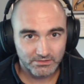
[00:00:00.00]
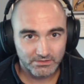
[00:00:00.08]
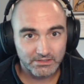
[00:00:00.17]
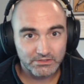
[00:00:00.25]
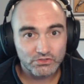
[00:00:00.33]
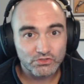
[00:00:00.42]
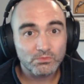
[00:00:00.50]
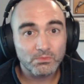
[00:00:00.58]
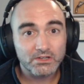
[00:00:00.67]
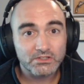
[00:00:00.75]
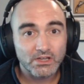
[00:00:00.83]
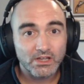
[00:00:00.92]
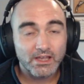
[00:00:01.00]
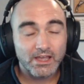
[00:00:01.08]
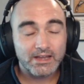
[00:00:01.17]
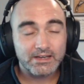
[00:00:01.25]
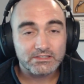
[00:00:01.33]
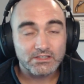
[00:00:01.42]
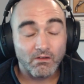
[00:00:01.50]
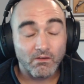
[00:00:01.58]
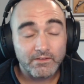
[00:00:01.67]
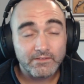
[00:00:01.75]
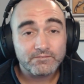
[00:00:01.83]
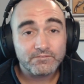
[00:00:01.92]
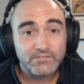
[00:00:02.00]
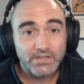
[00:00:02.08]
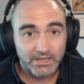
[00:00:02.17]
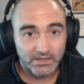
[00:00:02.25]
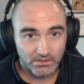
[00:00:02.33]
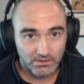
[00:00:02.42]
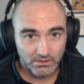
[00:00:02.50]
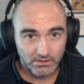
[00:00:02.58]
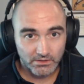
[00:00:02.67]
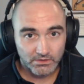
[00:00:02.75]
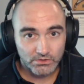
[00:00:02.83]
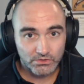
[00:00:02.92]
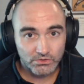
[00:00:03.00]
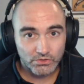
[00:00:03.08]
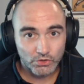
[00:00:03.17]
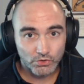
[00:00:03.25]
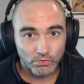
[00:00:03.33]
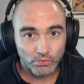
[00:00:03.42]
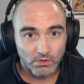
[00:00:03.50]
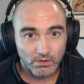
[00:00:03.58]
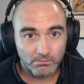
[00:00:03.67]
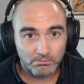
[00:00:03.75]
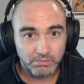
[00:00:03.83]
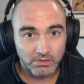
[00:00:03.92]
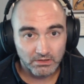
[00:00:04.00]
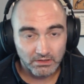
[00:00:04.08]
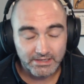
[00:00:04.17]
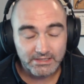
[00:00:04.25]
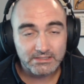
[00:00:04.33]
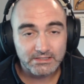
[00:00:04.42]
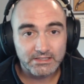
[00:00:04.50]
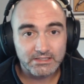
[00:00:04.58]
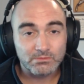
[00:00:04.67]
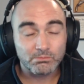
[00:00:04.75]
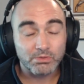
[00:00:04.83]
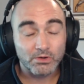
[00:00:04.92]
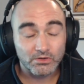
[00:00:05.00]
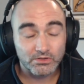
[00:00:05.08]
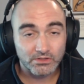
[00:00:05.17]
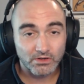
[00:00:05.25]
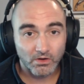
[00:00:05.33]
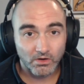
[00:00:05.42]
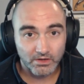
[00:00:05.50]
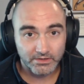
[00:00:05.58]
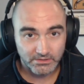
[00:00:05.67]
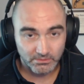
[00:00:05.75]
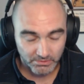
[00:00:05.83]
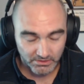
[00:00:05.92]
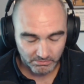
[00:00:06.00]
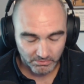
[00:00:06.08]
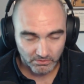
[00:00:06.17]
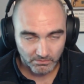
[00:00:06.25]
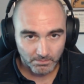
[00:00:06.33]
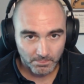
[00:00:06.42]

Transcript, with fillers: It's too much and it's unfair to place this burden onto people